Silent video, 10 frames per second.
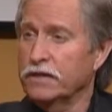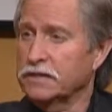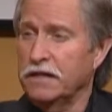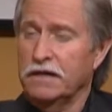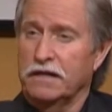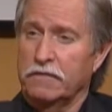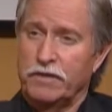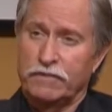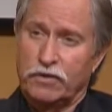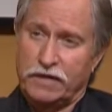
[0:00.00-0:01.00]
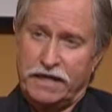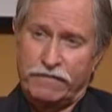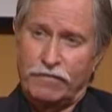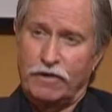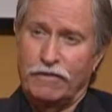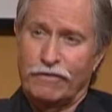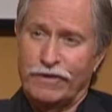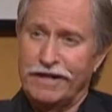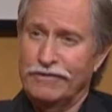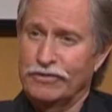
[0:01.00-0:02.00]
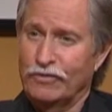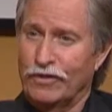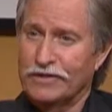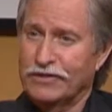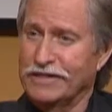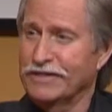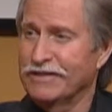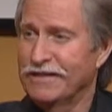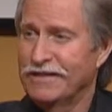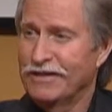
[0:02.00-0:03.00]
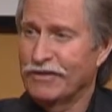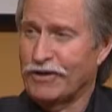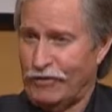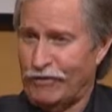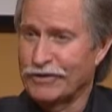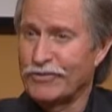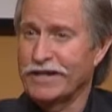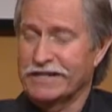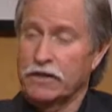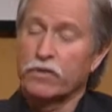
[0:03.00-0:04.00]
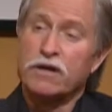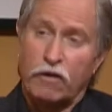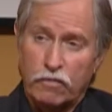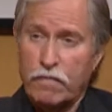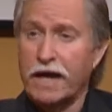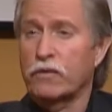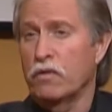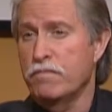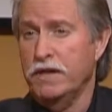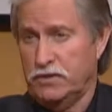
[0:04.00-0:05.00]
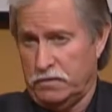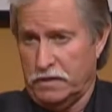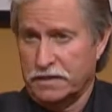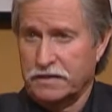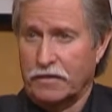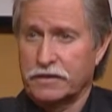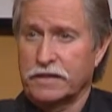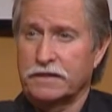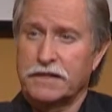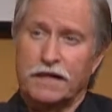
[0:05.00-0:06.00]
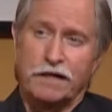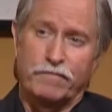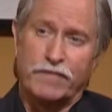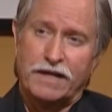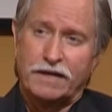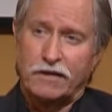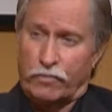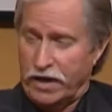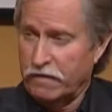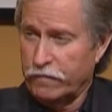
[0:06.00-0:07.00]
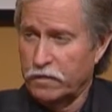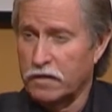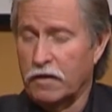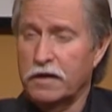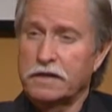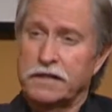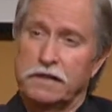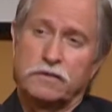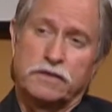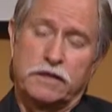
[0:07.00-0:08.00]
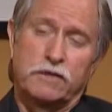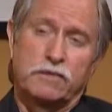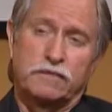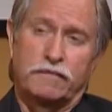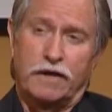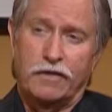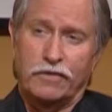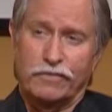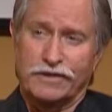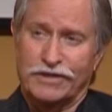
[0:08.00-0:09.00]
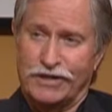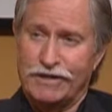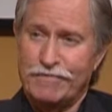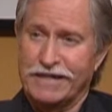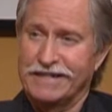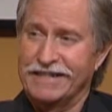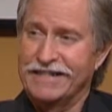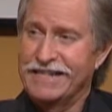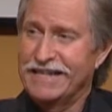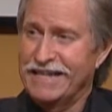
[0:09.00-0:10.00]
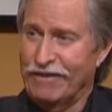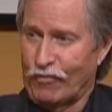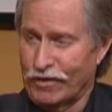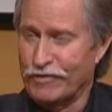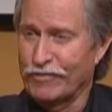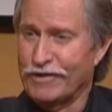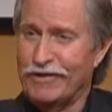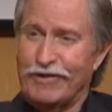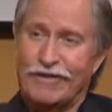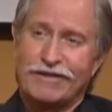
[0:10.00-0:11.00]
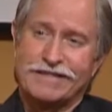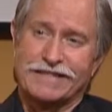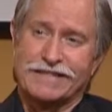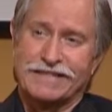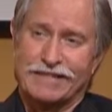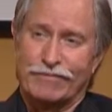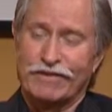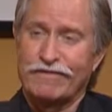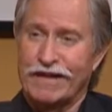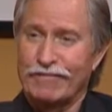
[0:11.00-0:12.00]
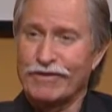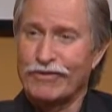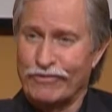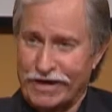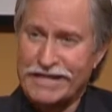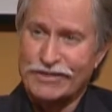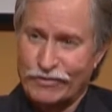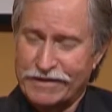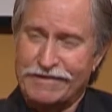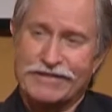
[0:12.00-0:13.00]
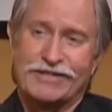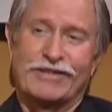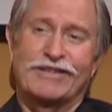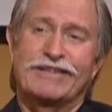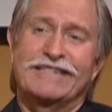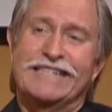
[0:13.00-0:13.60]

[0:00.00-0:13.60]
Sunday people came from all around to watch these cars race. They were called micro-midget race cars at the time. Ralph Earnhardt, Dale Sr.'s father, would come and work on the cars, and some of the family would race with us there.